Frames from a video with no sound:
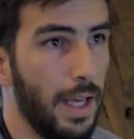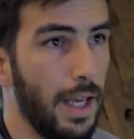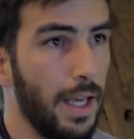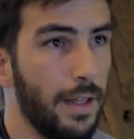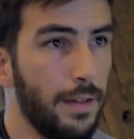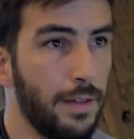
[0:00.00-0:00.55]

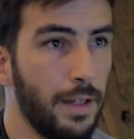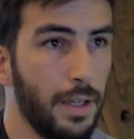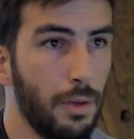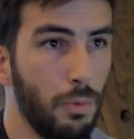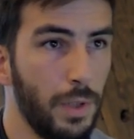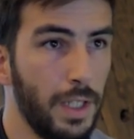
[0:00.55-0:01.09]
And
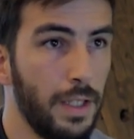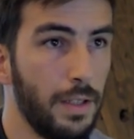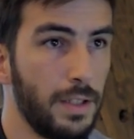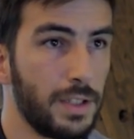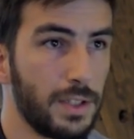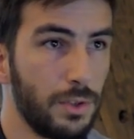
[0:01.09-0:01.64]
we
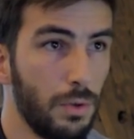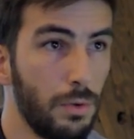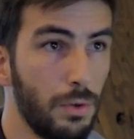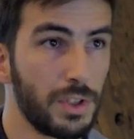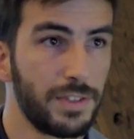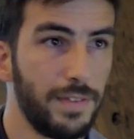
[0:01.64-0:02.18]
install
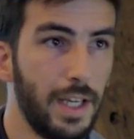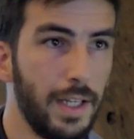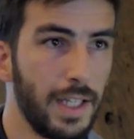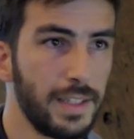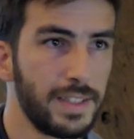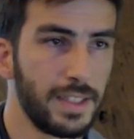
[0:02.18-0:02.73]
those
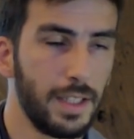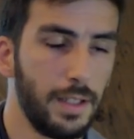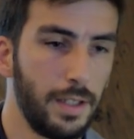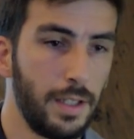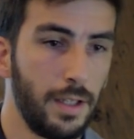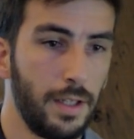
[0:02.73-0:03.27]
variants
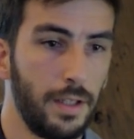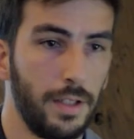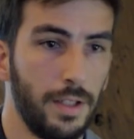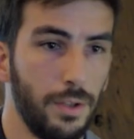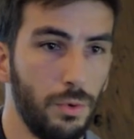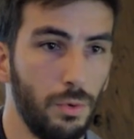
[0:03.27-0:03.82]

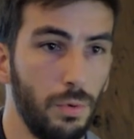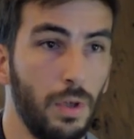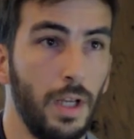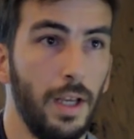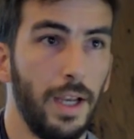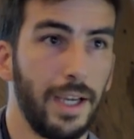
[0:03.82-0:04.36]
into
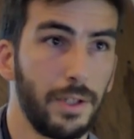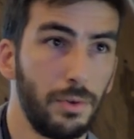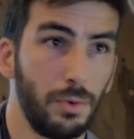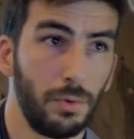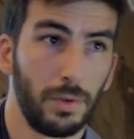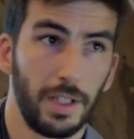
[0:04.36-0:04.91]

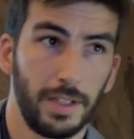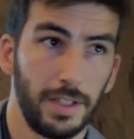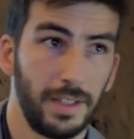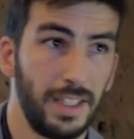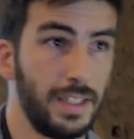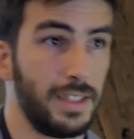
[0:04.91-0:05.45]

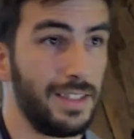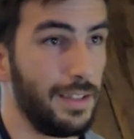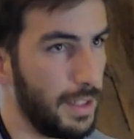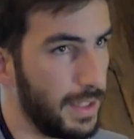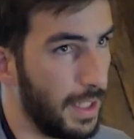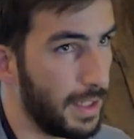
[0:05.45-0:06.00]
HEC293T
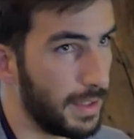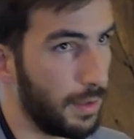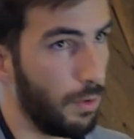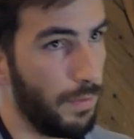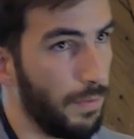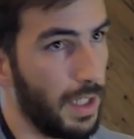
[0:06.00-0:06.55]
cells
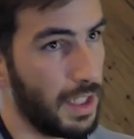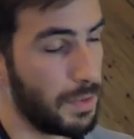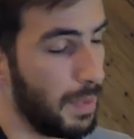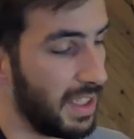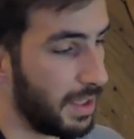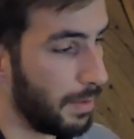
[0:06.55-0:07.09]

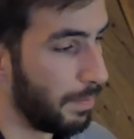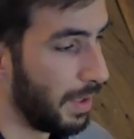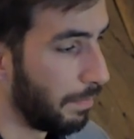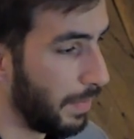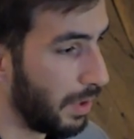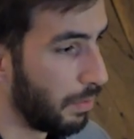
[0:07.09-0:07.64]
overexpressing
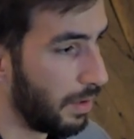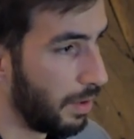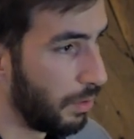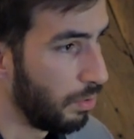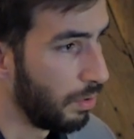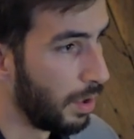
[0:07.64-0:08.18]

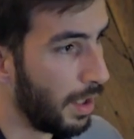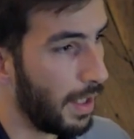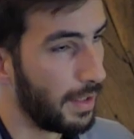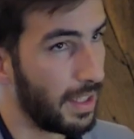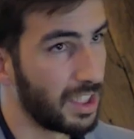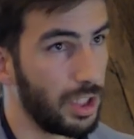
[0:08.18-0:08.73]
PMP22.
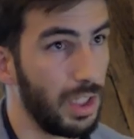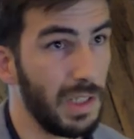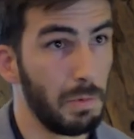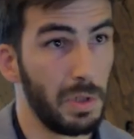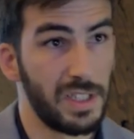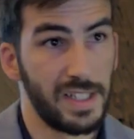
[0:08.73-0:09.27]
And actually,
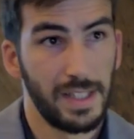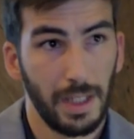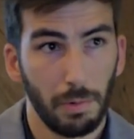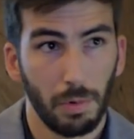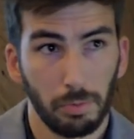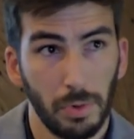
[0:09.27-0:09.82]
we see
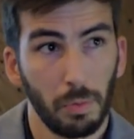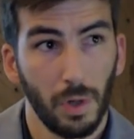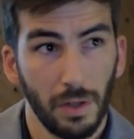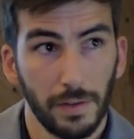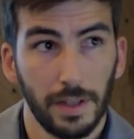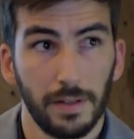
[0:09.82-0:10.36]
what we
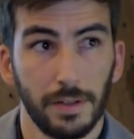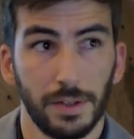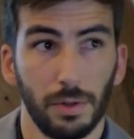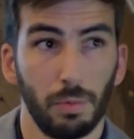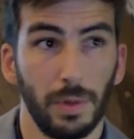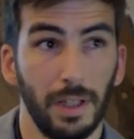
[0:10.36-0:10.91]
wanted.
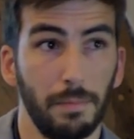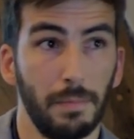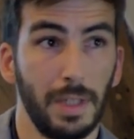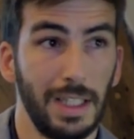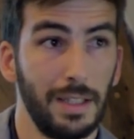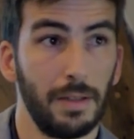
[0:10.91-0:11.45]
So
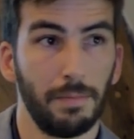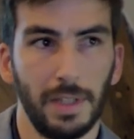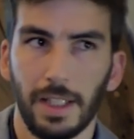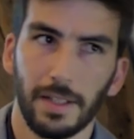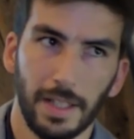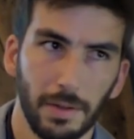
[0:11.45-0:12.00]

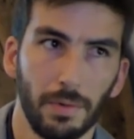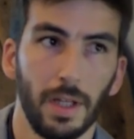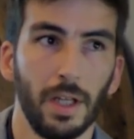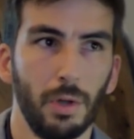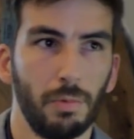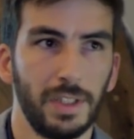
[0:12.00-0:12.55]
meaning that
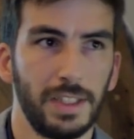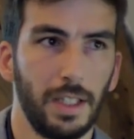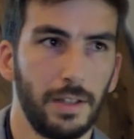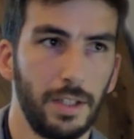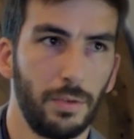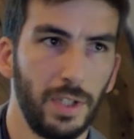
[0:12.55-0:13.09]
we see a
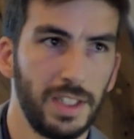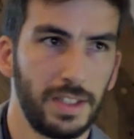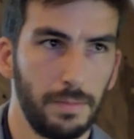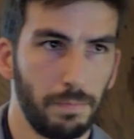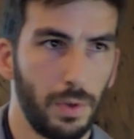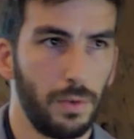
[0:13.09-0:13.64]
decrease
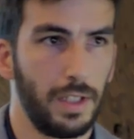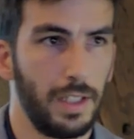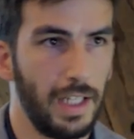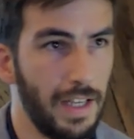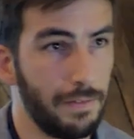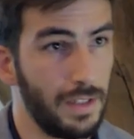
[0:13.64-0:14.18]
in
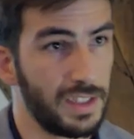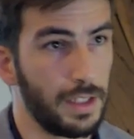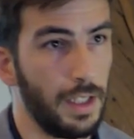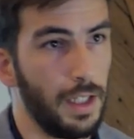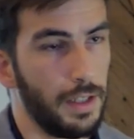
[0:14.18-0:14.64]
protein levels,